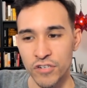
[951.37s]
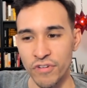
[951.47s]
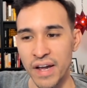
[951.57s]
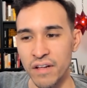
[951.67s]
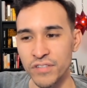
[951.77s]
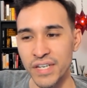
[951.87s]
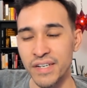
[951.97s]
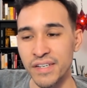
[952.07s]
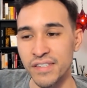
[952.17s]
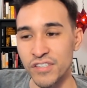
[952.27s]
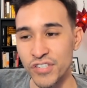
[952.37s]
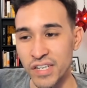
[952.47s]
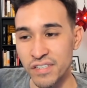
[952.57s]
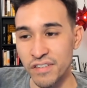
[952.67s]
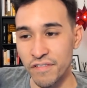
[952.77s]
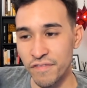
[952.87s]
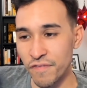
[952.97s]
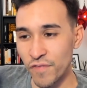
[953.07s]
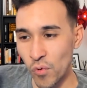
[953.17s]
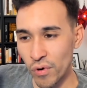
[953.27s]
Dragalge, it is just
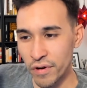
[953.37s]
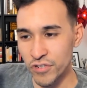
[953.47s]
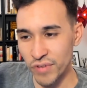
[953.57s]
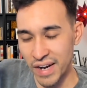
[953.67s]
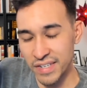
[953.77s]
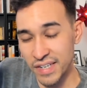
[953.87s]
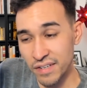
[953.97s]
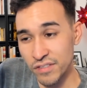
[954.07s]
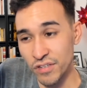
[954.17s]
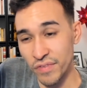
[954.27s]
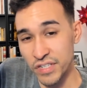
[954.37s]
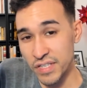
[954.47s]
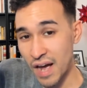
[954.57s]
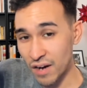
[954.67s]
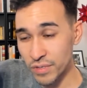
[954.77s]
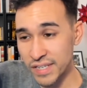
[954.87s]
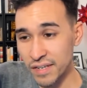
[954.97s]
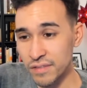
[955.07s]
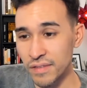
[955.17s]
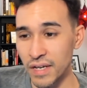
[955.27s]
4 Dragon Tails to reach the Aqua Tail.